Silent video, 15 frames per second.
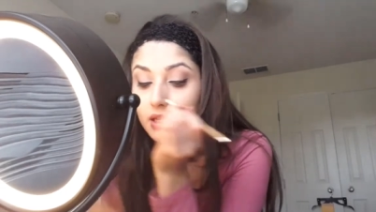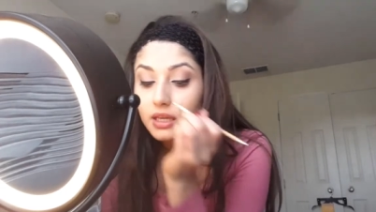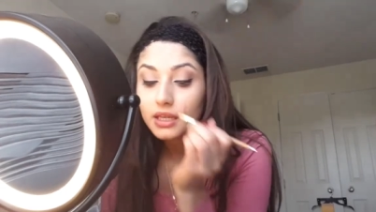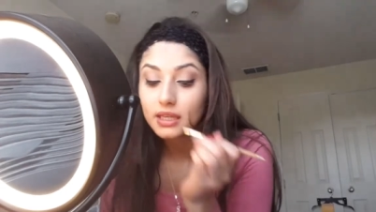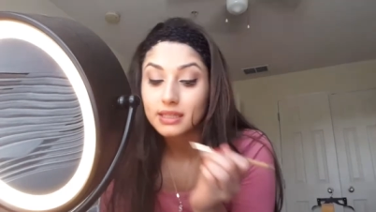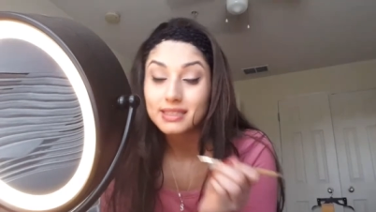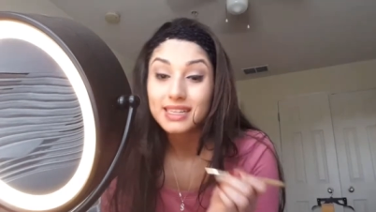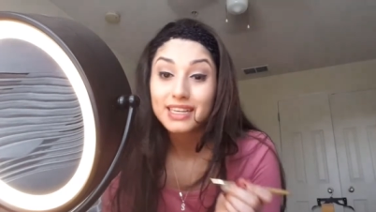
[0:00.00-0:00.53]

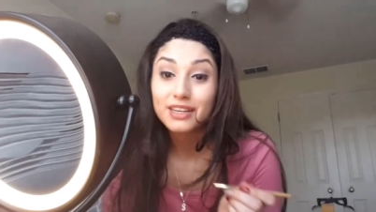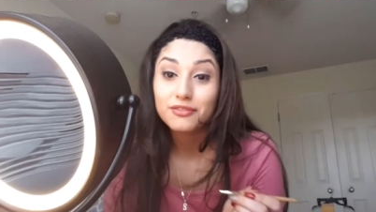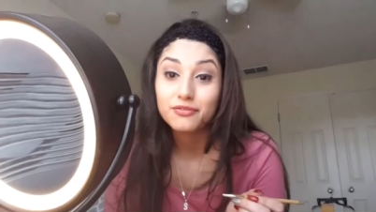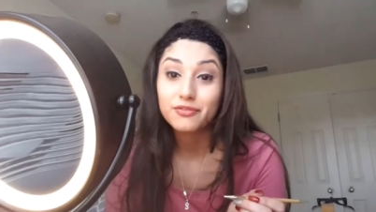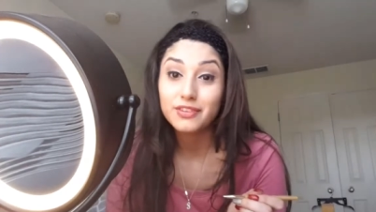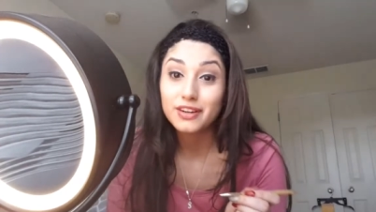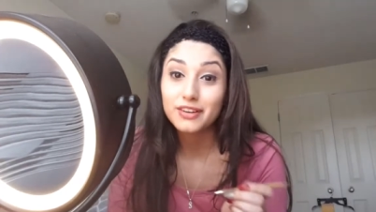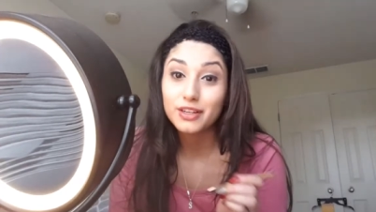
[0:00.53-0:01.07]
And yes, I get
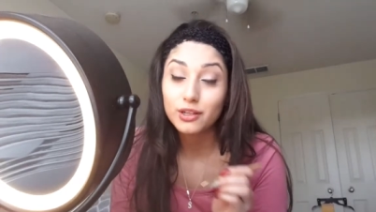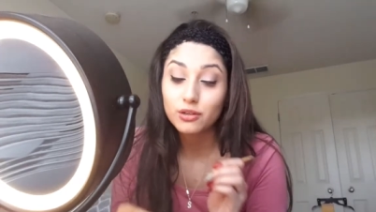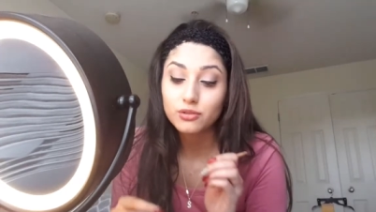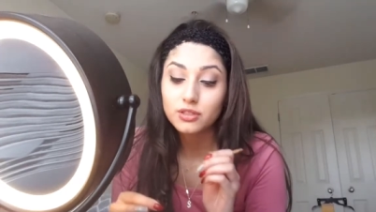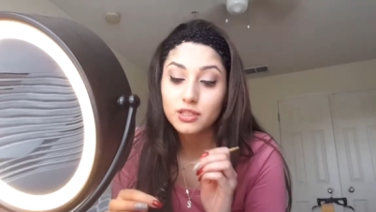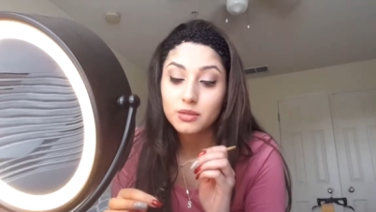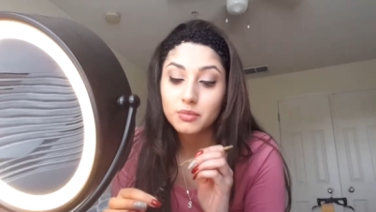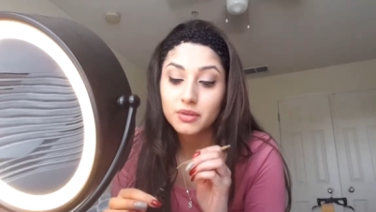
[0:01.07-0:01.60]
very close
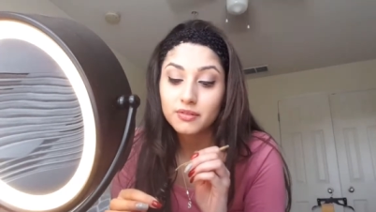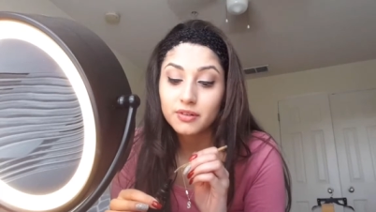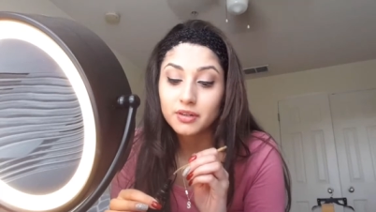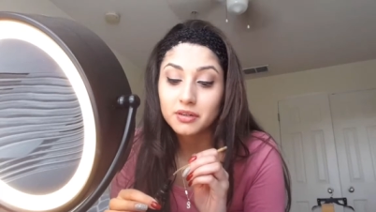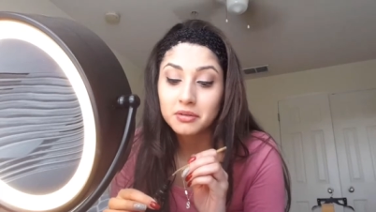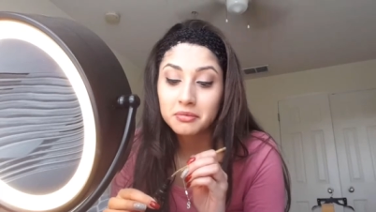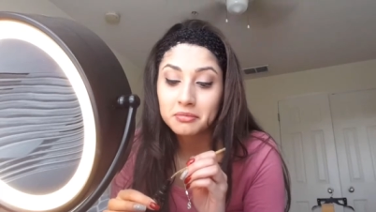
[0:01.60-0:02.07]
to the mirror